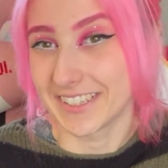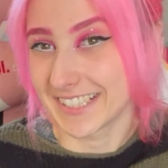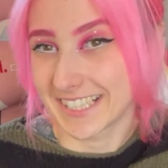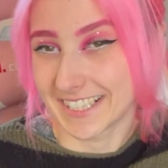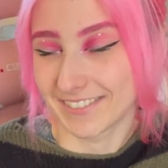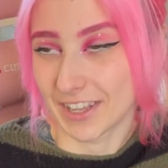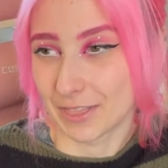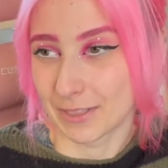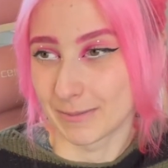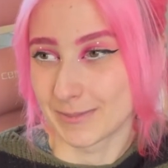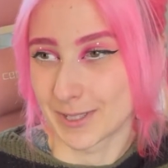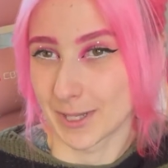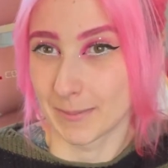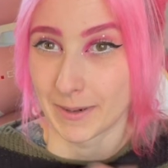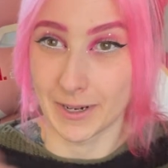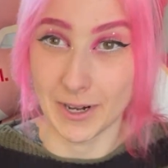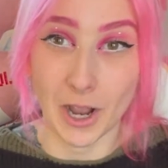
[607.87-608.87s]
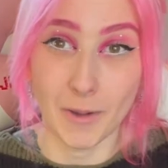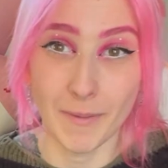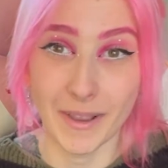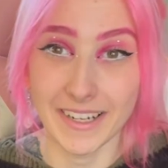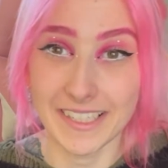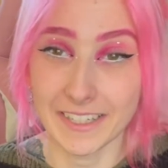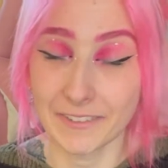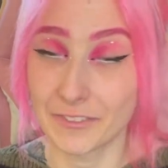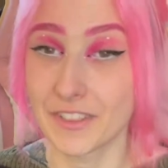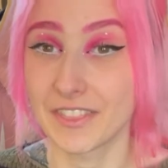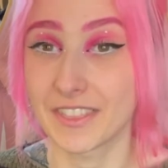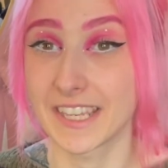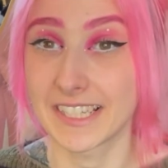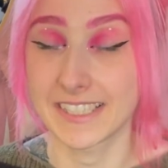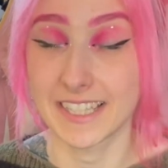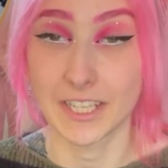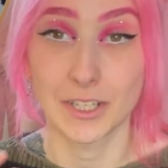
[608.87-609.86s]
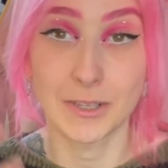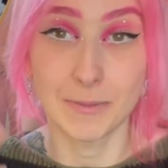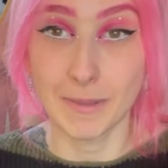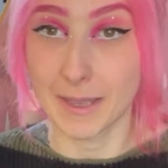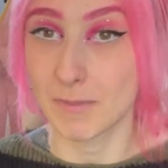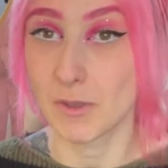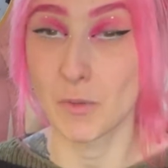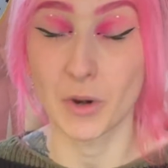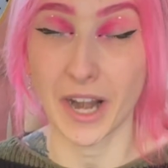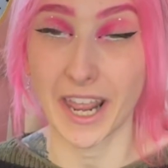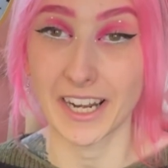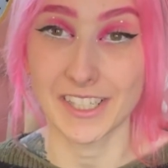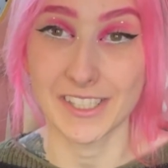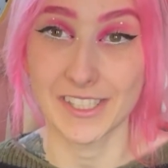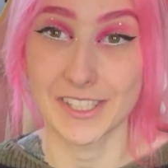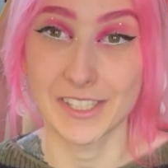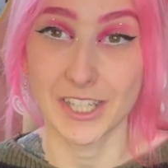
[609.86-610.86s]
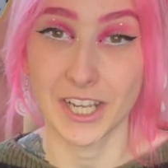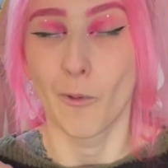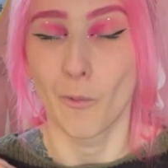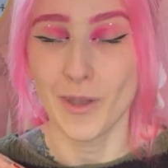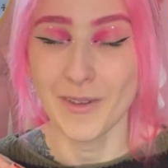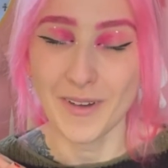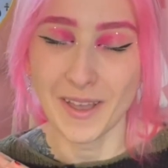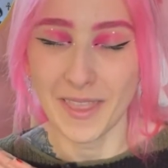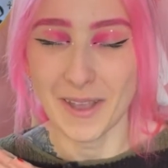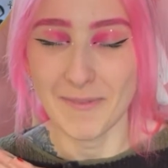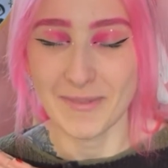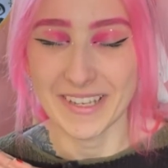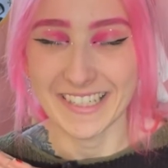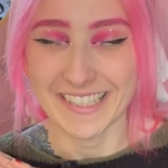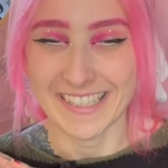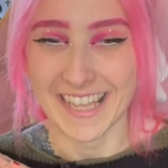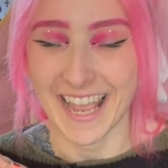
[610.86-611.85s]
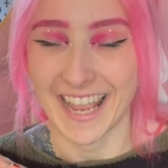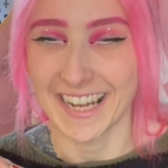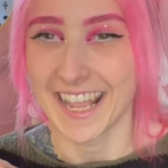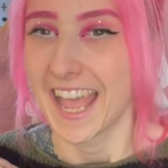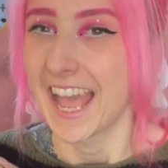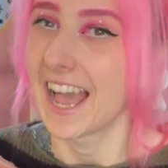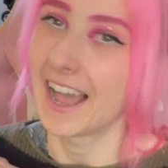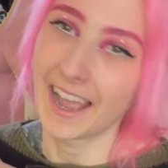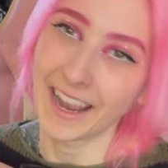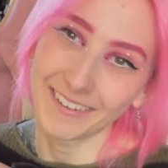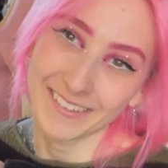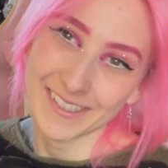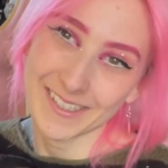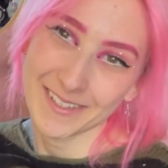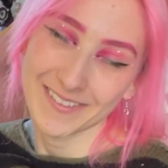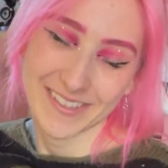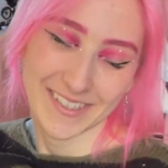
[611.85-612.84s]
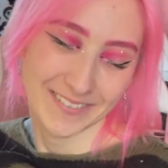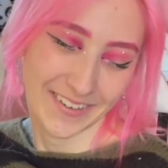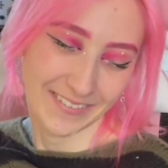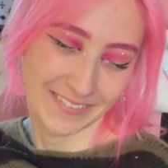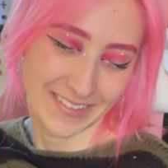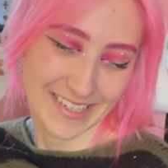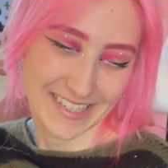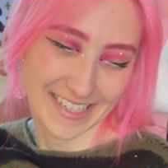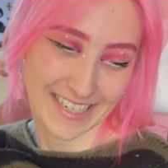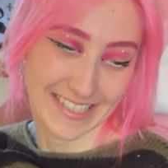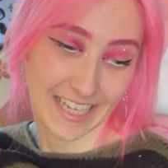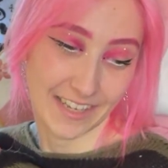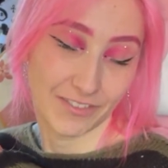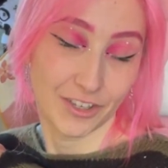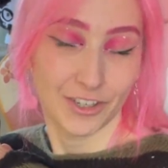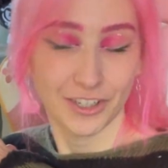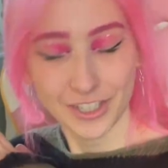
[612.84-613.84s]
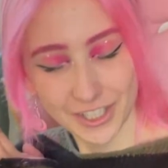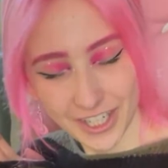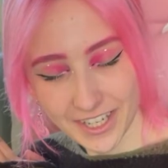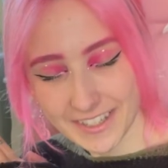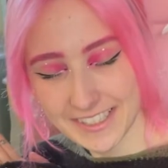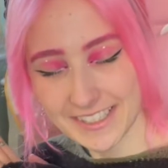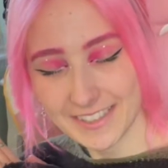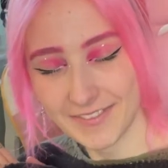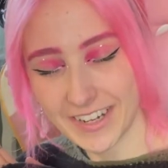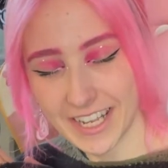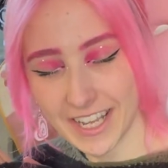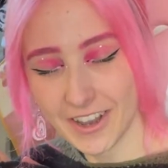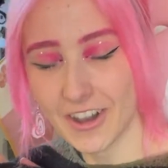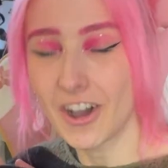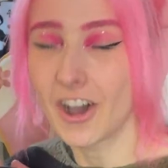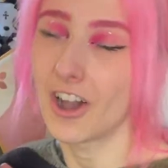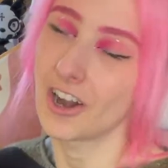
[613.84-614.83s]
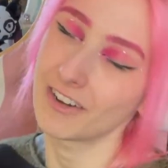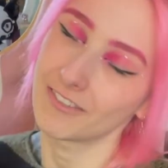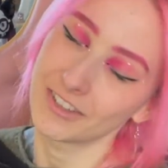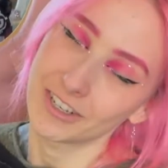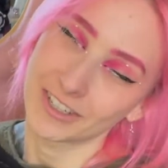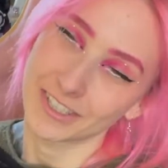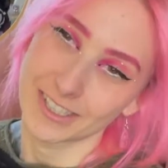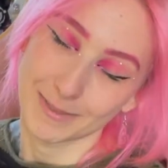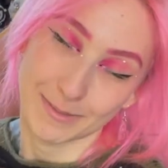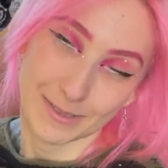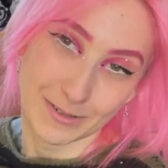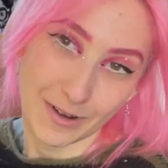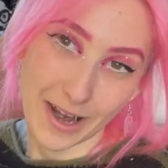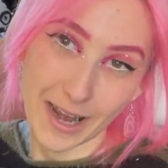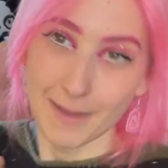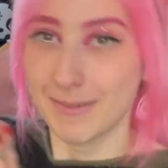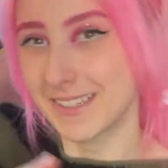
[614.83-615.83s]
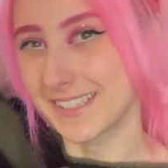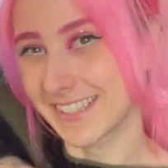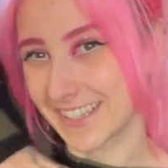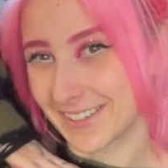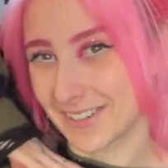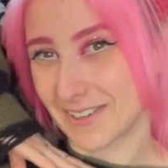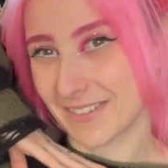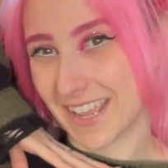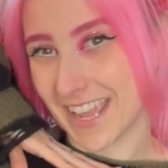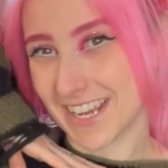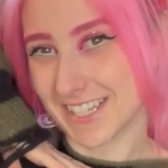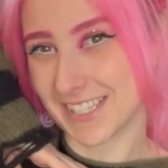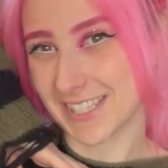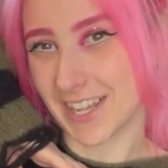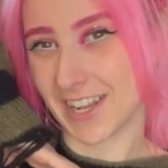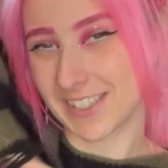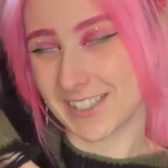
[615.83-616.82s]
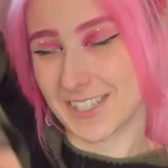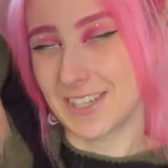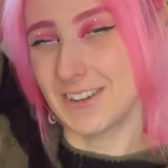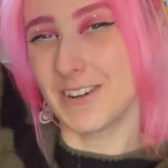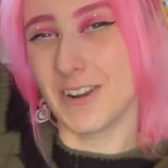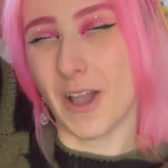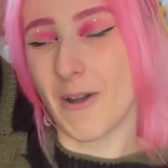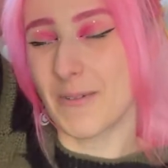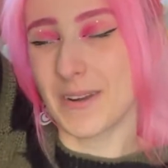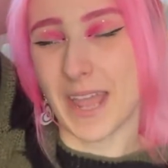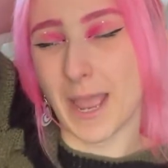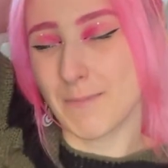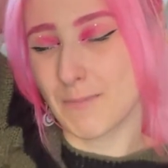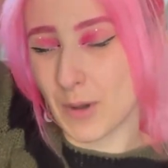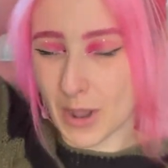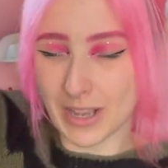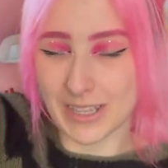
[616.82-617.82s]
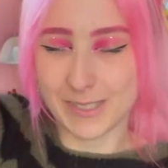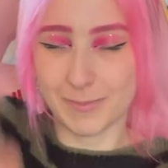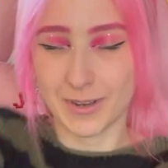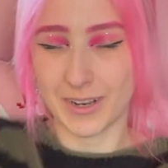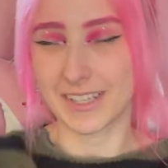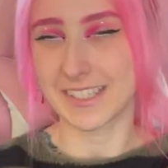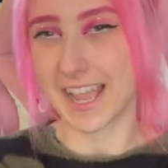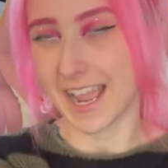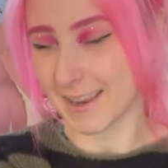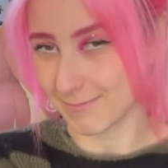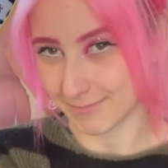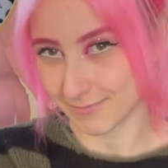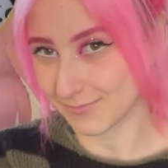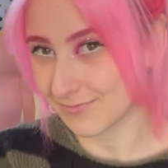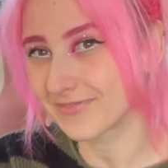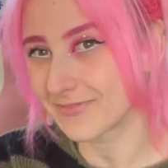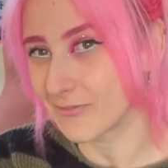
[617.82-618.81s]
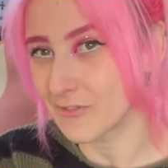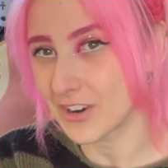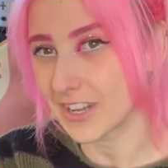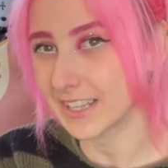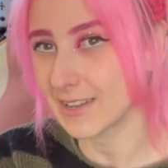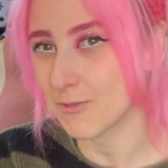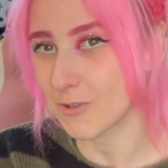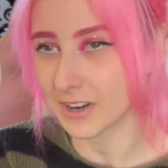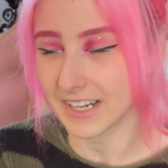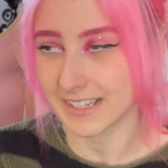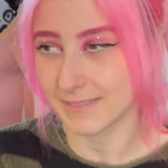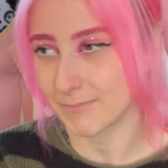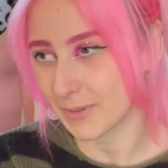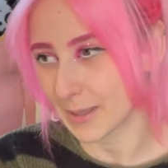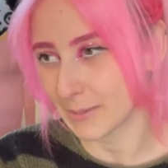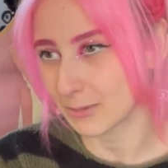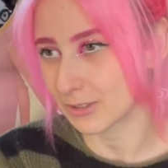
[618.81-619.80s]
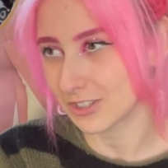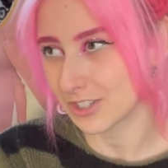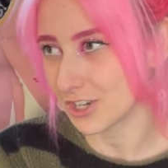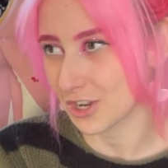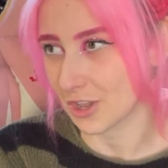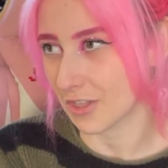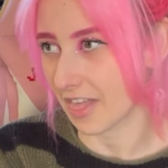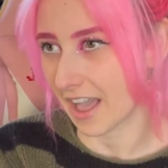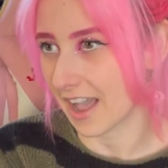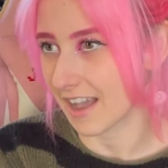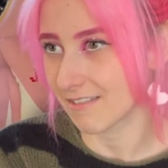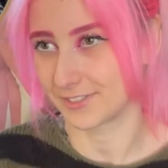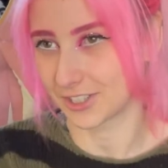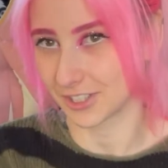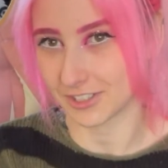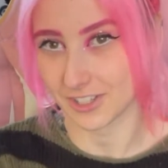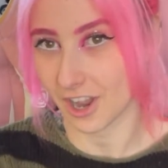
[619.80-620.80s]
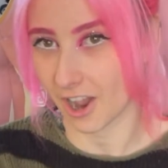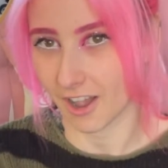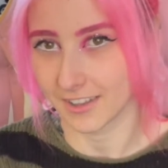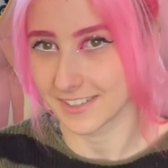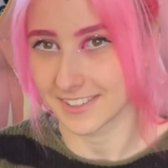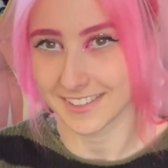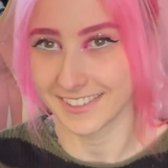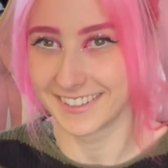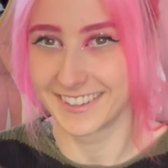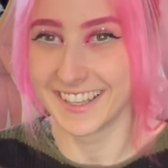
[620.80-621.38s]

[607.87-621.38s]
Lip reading: can give it a thumbs up and comment different things that you maybe want answers to. With all that being said, I would super appreciate it if you could share this video, or if you could subscribe and turn notifications on so you know when I post, because I'm really wanting people to do that, just cause.